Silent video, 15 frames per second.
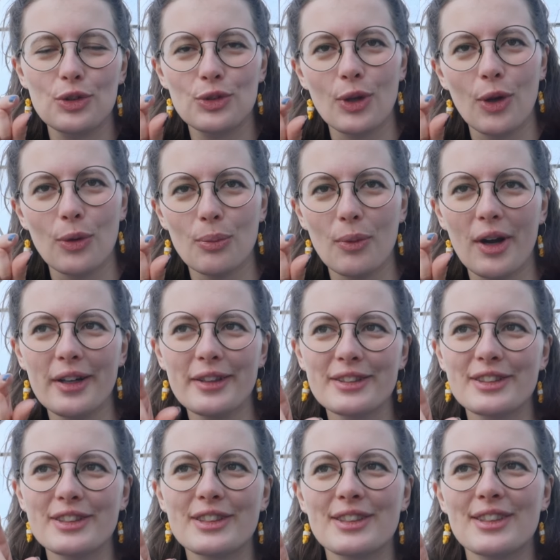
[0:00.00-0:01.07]
so
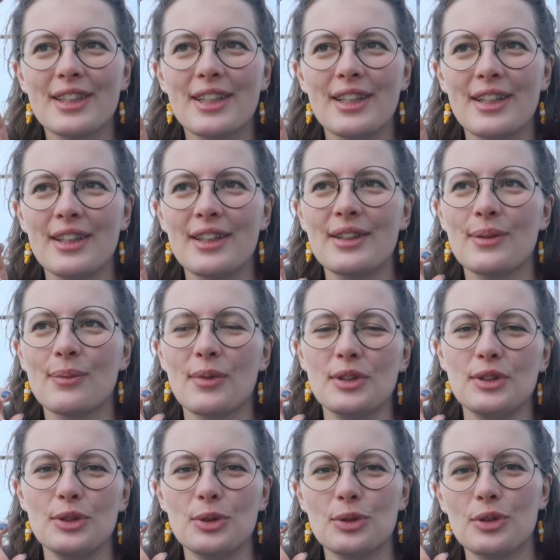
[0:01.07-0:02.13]
much
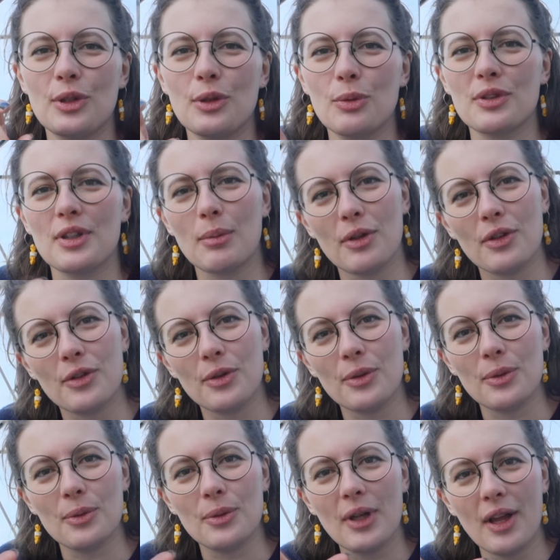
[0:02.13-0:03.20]
when you usually was able to
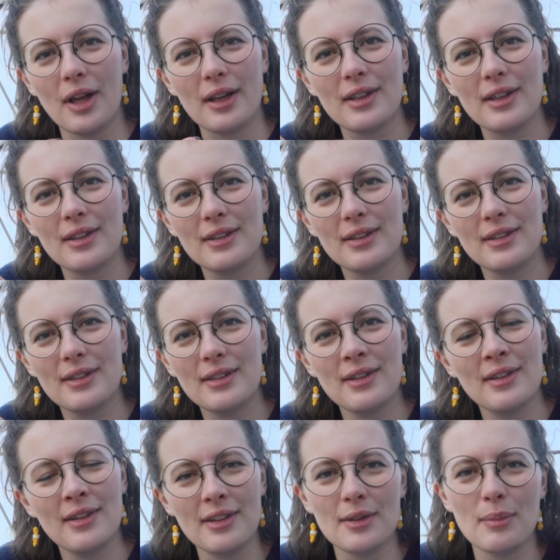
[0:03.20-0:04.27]
do like
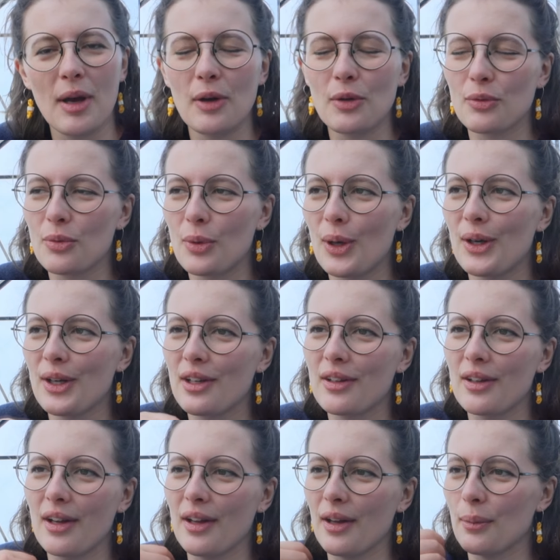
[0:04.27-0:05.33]
this amount of work.
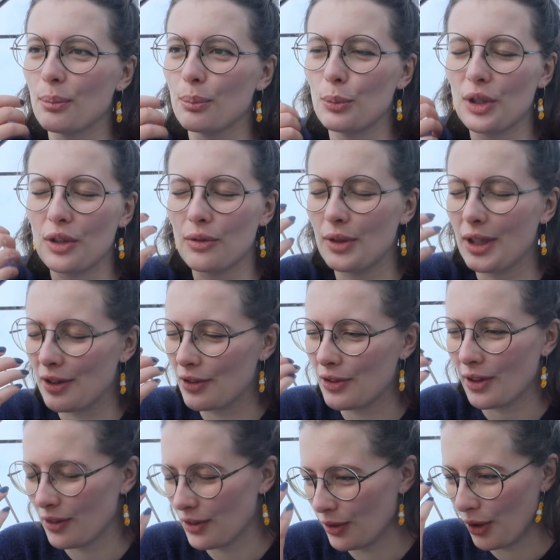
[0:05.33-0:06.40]
Um, it, it's
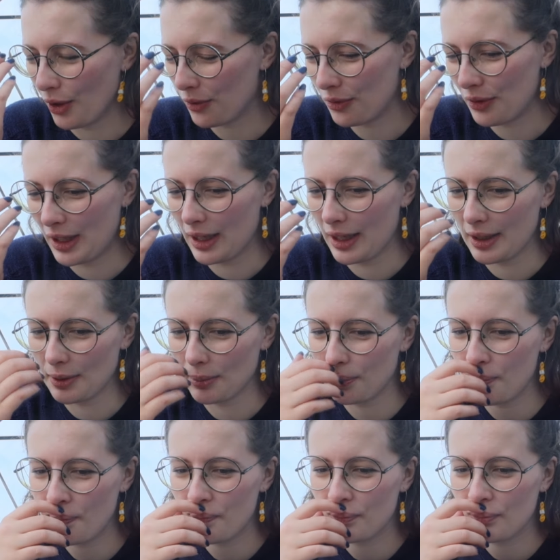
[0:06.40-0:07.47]
such an odd feeling.
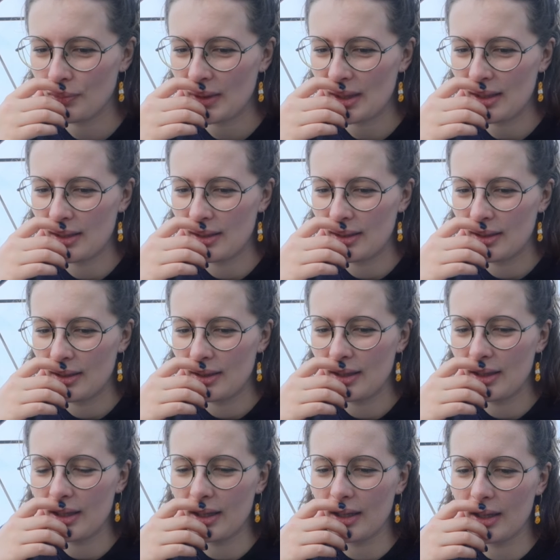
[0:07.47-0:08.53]

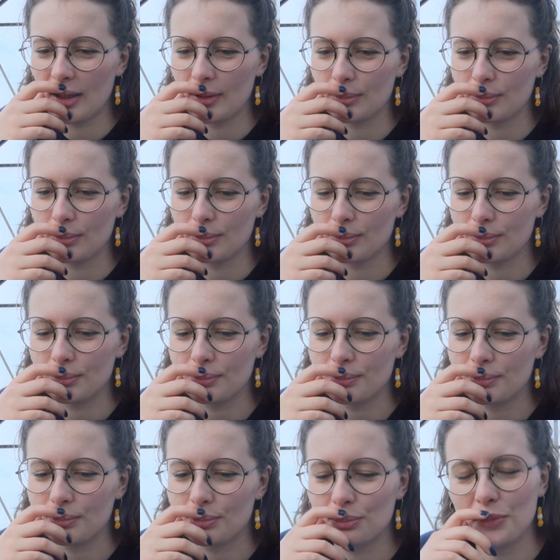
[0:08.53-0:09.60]
Um,
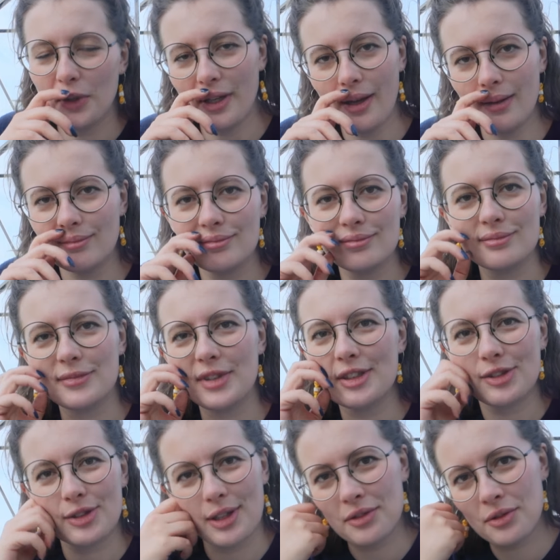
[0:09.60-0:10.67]
but yeah,
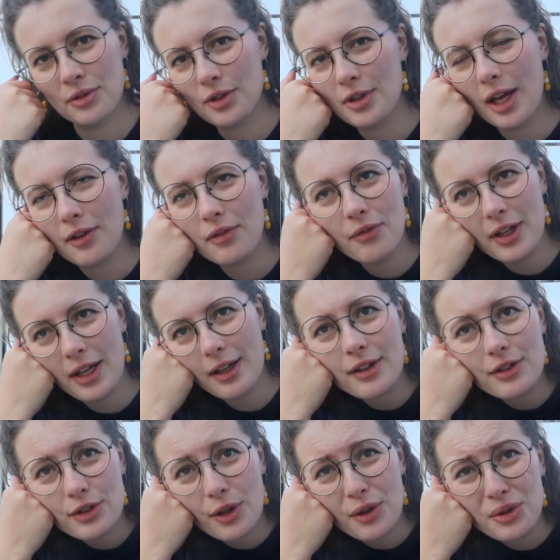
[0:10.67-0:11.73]
it's, it's, I feel like
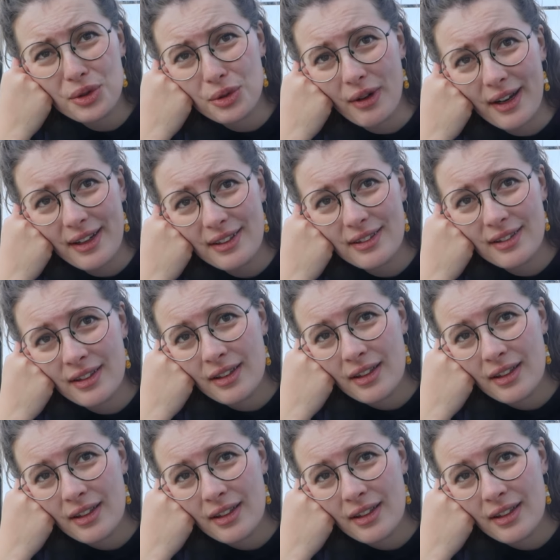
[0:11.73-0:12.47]
it's going great.